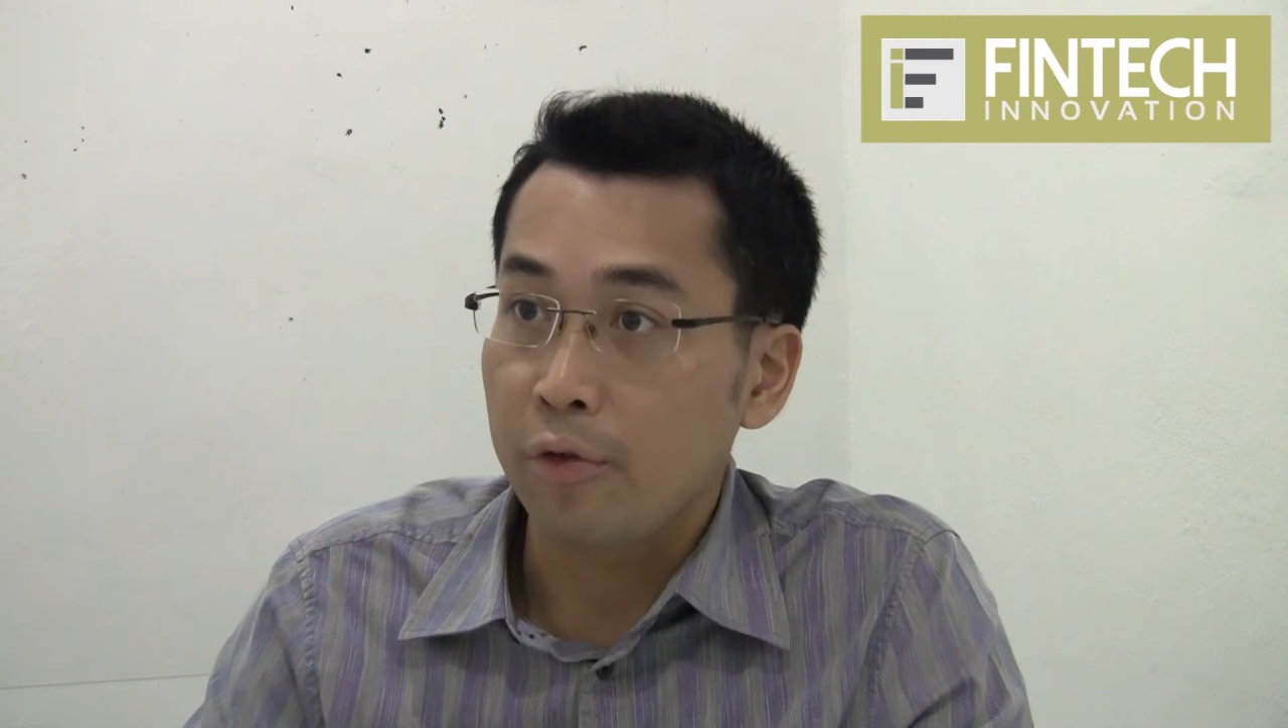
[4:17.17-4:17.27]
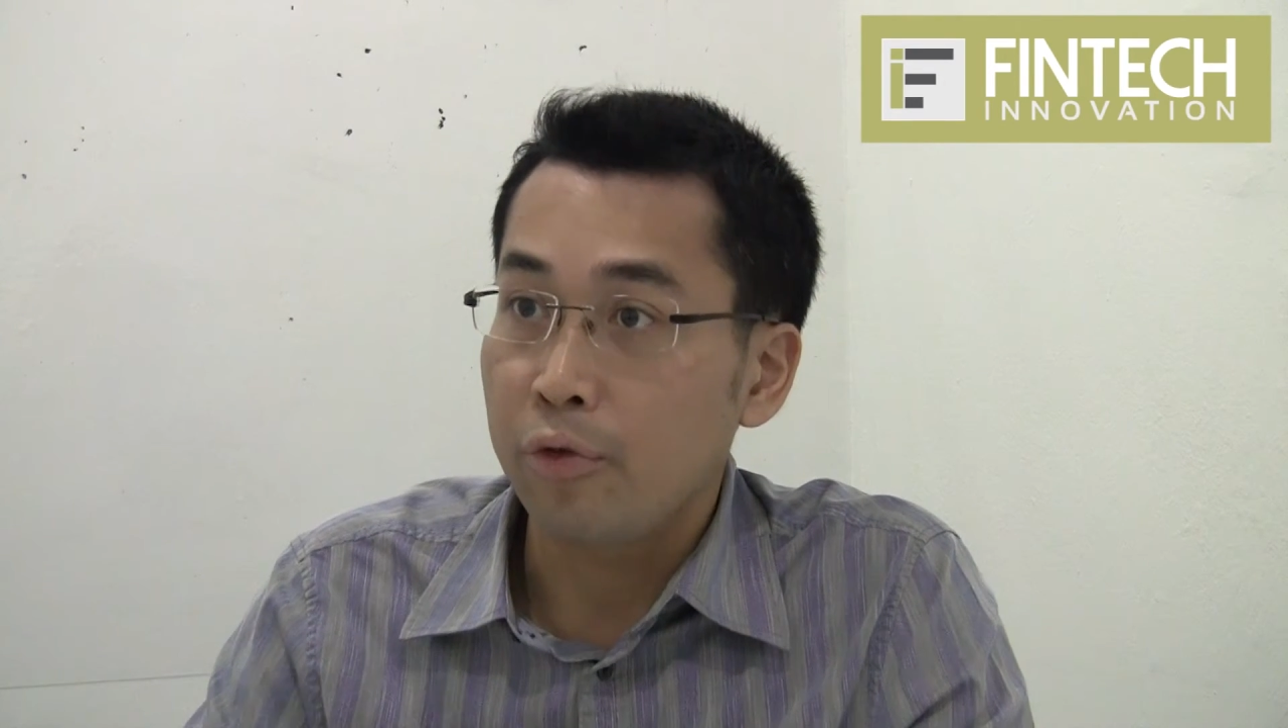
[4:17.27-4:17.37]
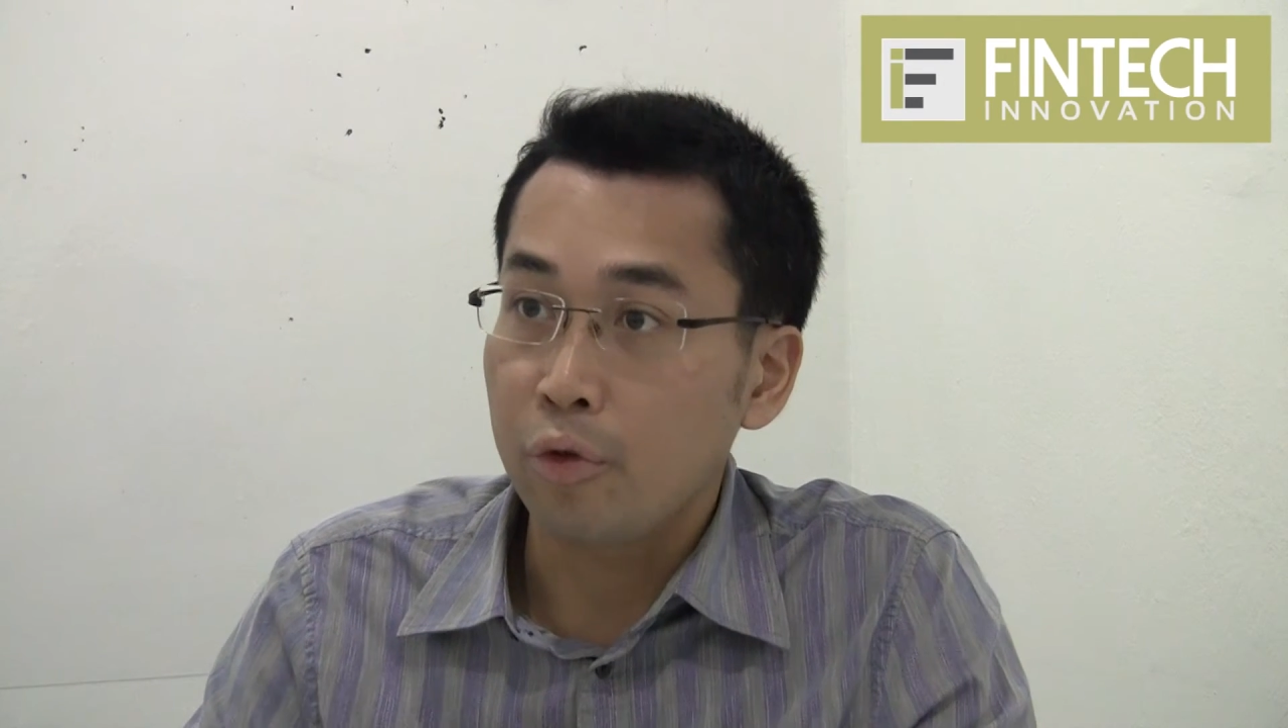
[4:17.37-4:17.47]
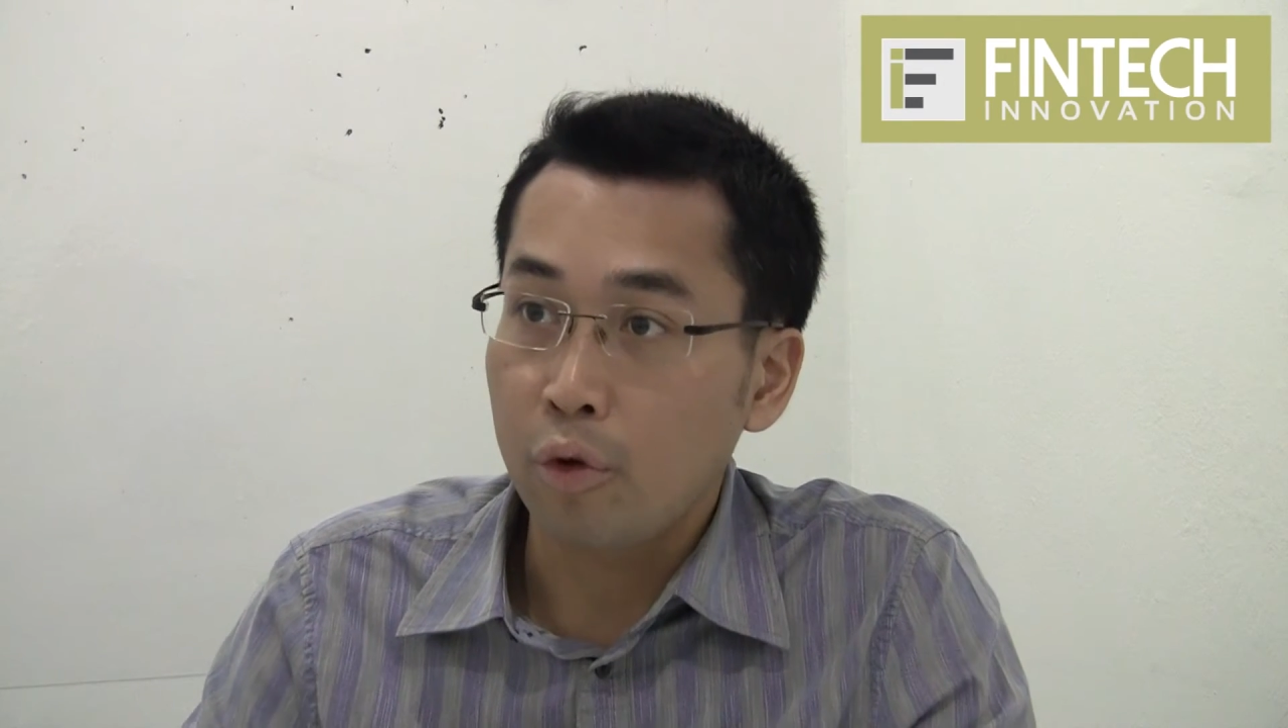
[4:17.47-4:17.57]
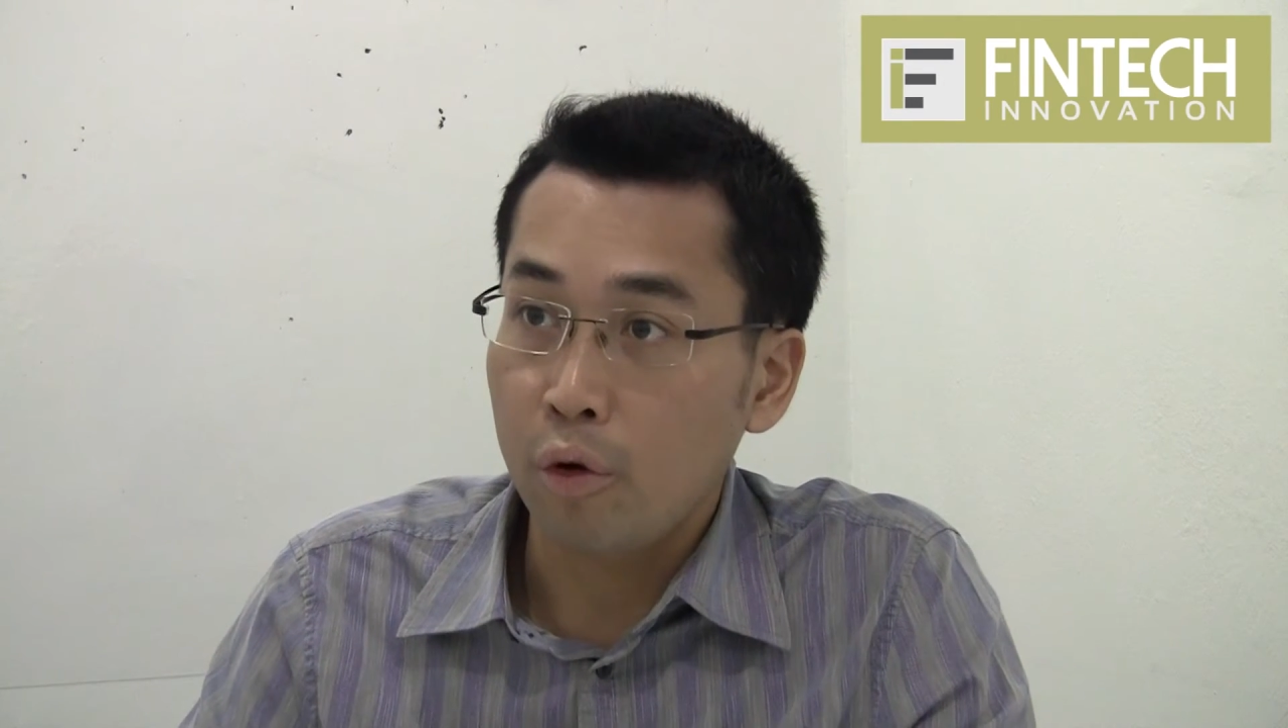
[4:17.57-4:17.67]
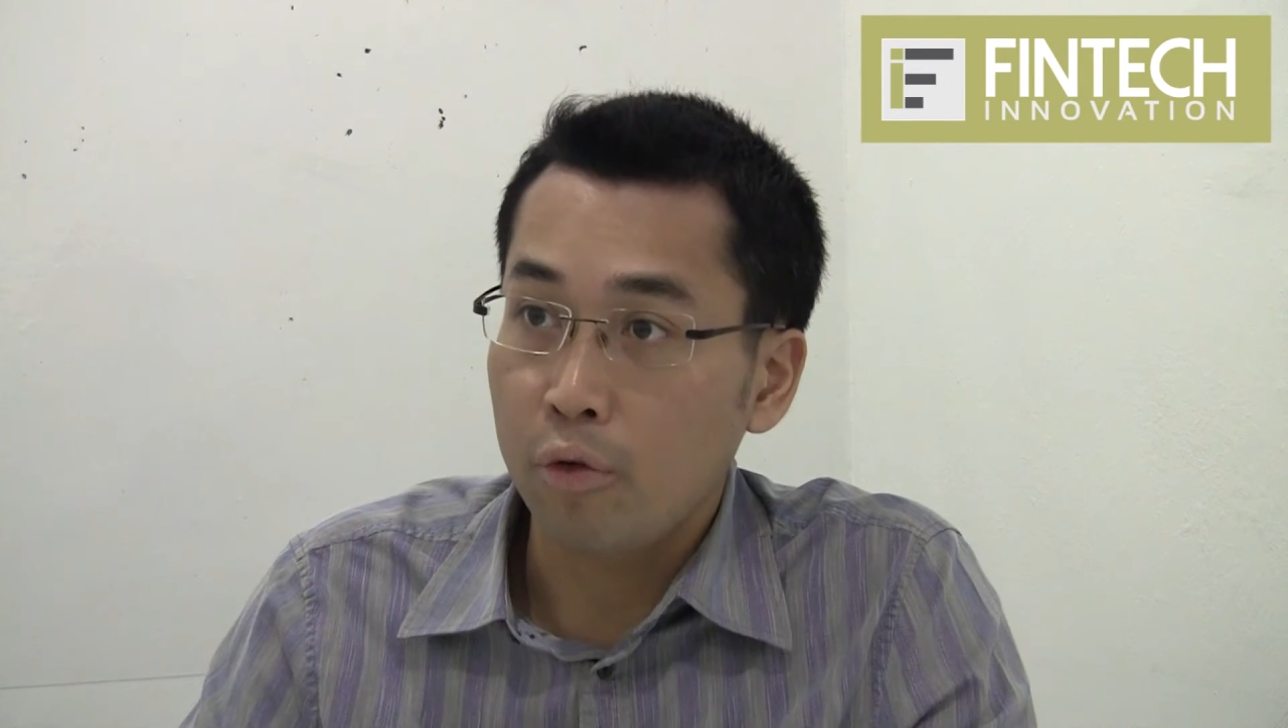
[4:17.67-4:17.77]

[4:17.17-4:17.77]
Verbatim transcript: a full